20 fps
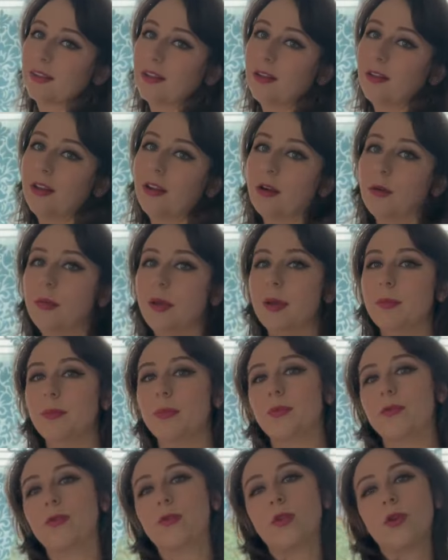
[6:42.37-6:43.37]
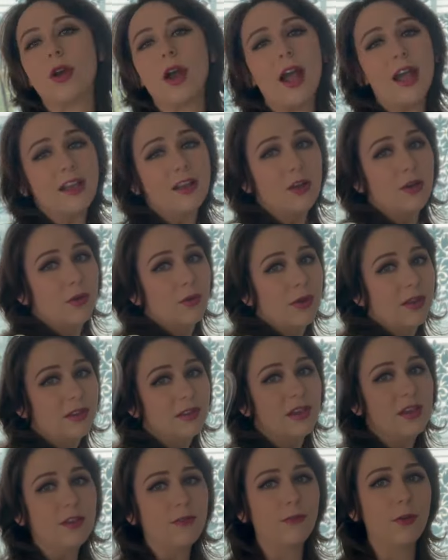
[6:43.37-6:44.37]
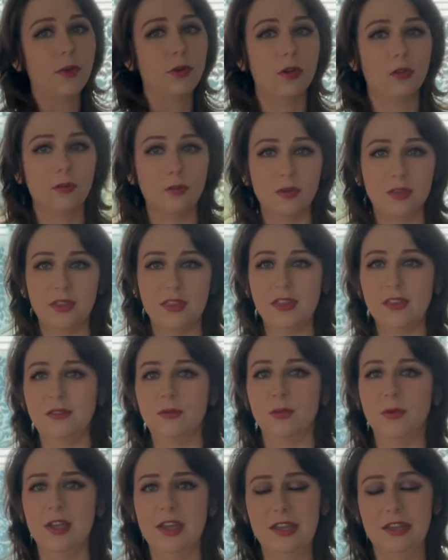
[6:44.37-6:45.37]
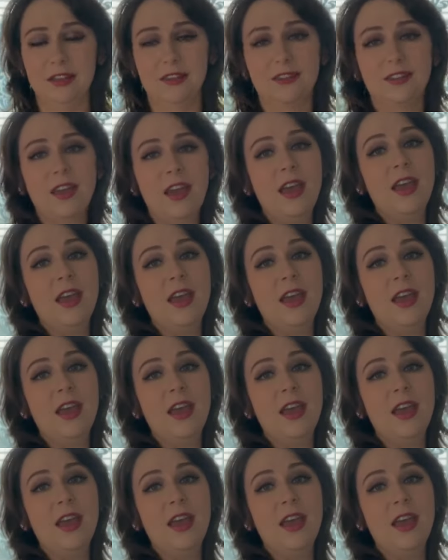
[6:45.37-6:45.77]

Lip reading: a little bit before I go and take photos with these wings.